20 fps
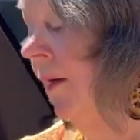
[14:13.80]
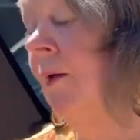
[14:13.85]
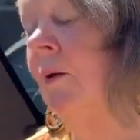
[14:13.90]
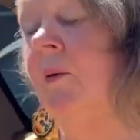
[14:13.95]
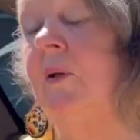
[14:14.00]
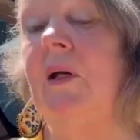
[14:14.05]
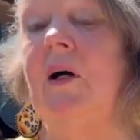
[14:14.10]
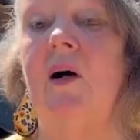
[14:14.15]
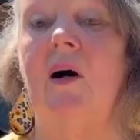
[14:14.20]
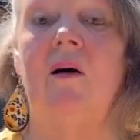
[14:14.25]

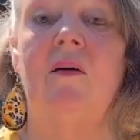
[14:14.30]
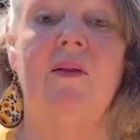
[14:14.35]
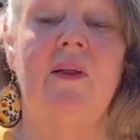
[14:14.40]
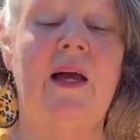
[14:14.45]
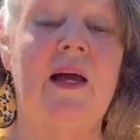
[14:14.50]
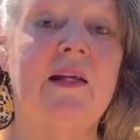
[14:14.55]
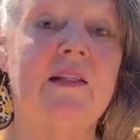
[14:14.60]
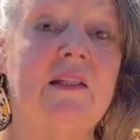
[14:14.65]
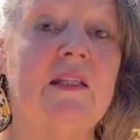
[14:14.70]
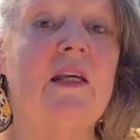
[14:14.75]
Y'all,
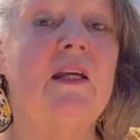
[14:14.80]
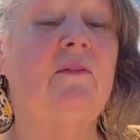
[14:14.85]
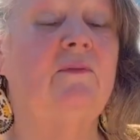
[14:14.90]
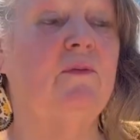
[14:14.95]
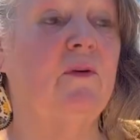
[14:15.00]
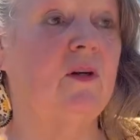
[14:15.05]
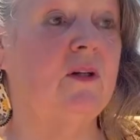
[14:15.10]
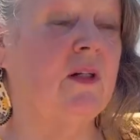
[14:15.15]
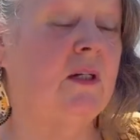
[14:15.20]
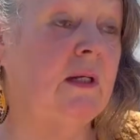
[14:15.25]
that's it
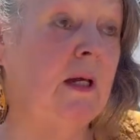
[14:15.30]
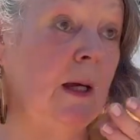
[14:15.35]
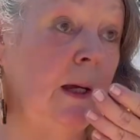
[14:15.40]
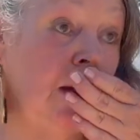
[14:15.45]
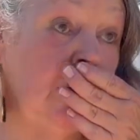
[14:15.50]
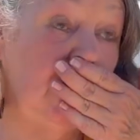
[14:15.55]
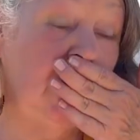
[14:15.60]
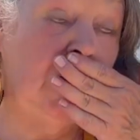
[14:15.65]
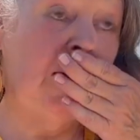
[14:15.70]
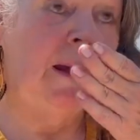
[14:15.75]
for
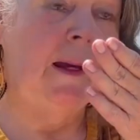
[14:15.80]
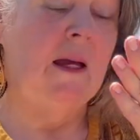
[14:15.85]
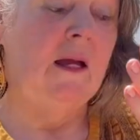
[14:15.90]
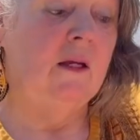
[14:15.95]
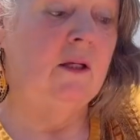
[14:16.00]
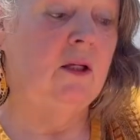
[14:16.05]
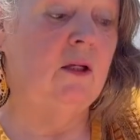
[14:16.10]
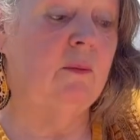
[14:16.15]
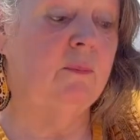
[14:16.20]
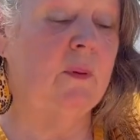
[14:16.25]
today.
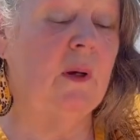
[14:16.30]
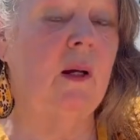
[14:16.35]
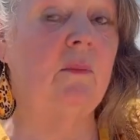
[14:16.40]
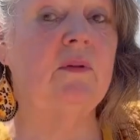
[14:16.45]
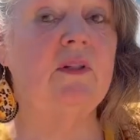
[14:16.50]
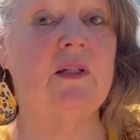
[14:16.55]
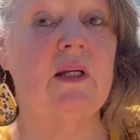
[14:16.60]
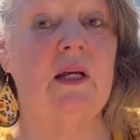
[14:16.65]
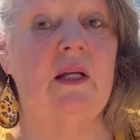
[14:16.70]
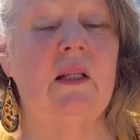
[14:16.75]
You can probably
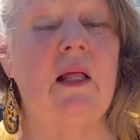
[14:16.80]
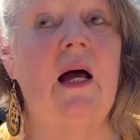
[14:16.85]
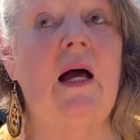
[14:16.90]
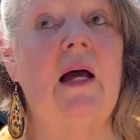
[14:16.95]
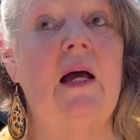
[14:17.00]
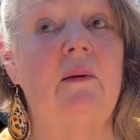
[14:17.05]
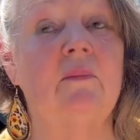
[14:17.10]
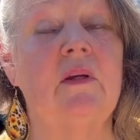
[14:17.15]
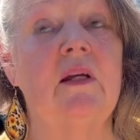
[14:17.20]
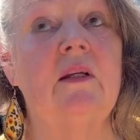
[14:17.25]
tell
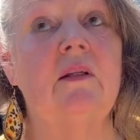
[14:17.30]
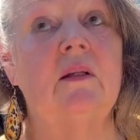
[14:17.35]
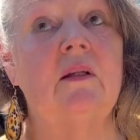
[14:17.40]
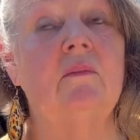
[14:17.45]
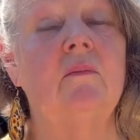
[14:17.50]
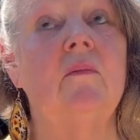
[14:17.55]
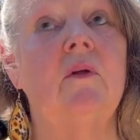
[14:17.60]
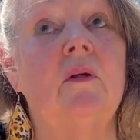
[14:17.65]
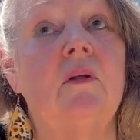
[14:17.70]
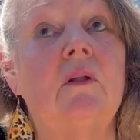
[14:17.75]
I am getting
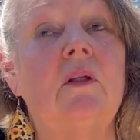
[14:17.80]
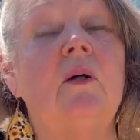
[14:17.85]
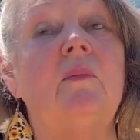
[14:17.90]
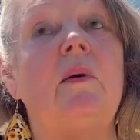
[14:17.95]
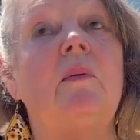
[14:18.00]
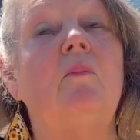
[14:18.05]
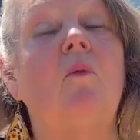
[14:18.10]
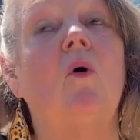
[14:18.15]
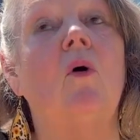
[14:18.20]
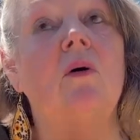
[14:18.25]
a little
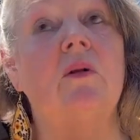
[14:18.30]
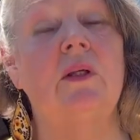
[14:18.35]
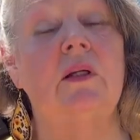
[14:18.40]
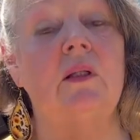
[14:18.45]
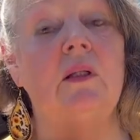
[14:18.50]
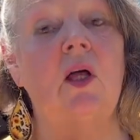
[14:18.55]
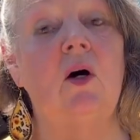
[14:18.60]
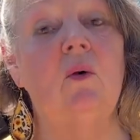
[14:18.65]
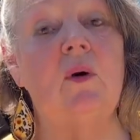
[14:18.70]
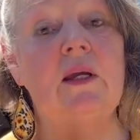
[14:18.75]
bit more than
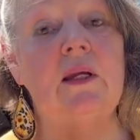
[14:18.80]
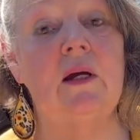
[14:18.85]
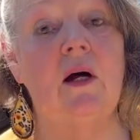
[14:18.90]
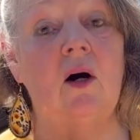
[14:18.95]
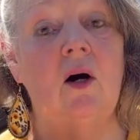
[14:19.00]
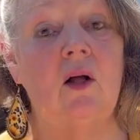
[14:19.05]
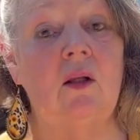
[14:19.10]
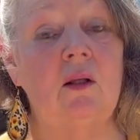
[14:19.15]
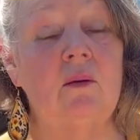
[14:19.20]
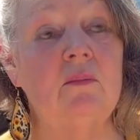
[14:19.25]
glowy,
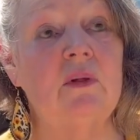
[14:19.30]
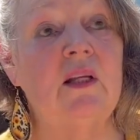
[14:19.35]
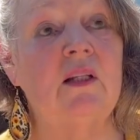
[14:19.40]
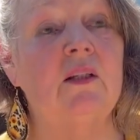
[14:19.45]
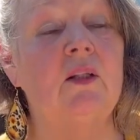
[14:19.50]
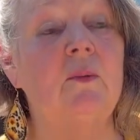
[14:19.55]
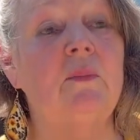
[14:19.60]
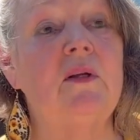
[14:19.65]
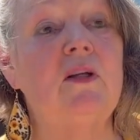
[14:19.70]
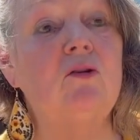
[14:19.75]
y'all. I'm getting a
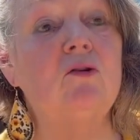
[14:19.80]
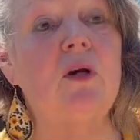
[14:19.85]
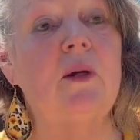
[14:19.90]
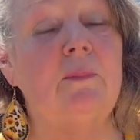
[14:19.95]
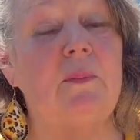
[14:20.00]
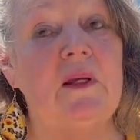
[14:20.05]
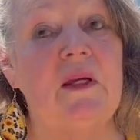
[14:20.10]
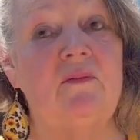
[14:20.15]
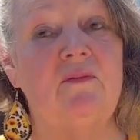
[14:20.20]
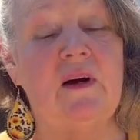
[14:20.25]
little bit
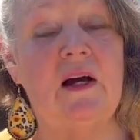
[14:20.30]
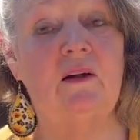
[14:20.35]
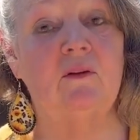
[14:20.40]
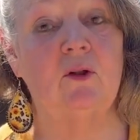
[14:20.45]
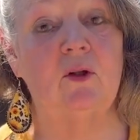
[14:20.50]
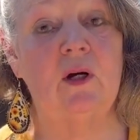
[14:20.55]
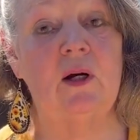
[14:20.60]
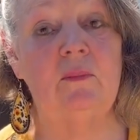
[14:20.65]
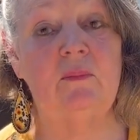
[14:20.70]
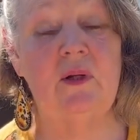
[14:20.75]
drippy if I don't
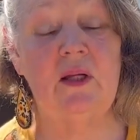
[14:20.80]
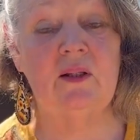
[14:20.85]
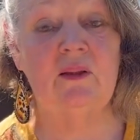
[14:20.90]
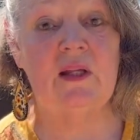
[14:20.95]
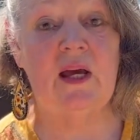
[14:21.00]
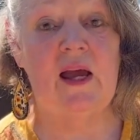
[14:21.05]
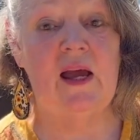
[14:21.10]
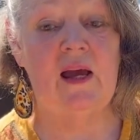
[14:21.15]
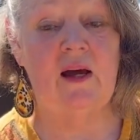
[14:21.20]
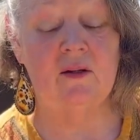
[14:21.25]
hurry up and get in the
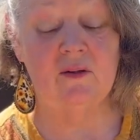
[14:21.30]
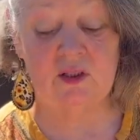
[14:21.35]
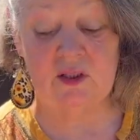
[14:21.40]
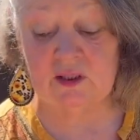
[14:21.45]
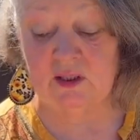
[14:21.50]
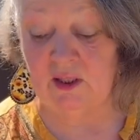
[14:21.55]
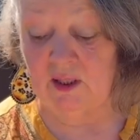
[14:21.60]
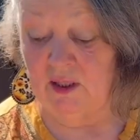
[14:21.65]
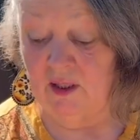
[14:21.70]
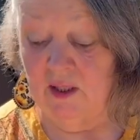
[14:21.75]
house.
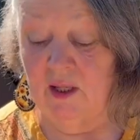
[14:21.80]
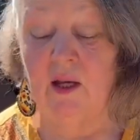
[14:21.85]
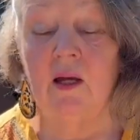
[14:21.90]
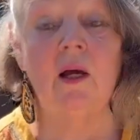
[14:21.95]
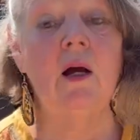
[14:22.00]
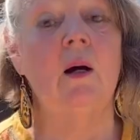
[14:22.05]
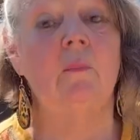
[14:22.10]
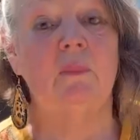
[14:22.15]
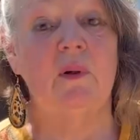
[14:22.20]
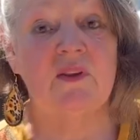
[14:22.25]

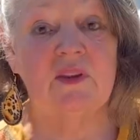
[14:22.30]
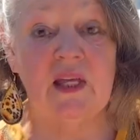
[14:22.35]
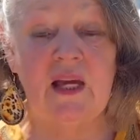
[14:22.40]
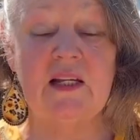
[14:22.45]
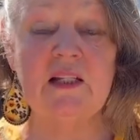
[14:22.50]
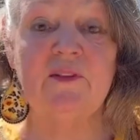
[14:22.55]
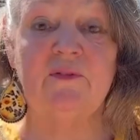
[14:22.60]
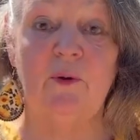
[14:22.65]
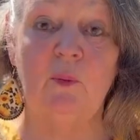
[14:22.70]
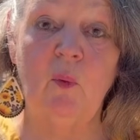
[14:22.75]
But
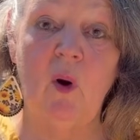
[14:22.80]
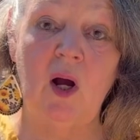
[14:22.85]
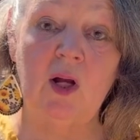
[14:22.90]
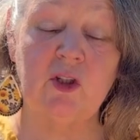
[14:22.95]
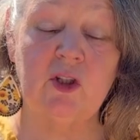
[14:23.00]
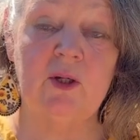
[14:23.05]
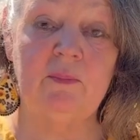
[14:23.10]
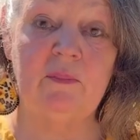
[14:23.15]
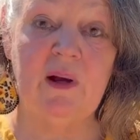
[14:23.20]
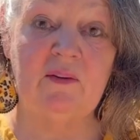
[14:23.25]
thanks for
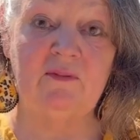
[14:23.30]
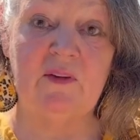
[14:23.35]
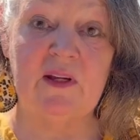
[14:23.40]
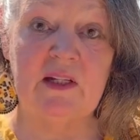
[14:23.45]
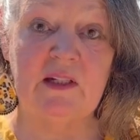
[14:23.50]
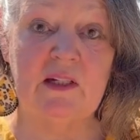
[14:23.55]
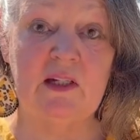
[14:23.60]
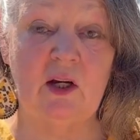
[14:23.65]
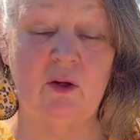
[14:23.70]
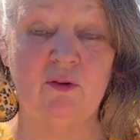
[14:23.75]
watching my
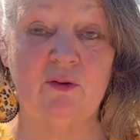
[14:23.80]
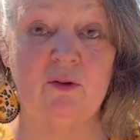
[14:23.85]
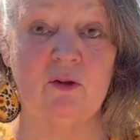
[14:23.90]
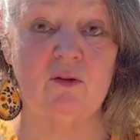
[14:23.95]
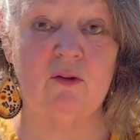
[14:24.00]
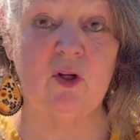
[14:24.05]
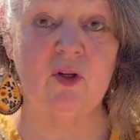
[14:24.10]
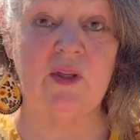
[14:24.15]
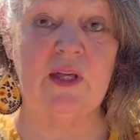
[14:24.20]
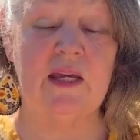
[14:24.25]
video through
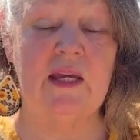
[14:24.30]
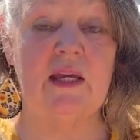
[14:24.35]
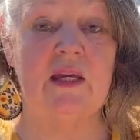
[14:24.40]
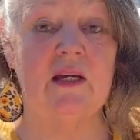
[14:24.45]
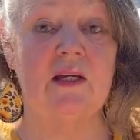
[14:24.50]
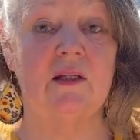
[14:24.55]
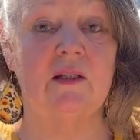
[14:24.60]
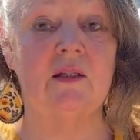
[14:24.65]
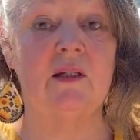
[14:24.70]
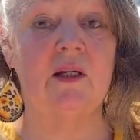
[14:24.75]
to the
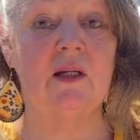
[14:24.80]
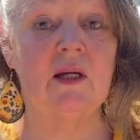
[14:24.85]
end.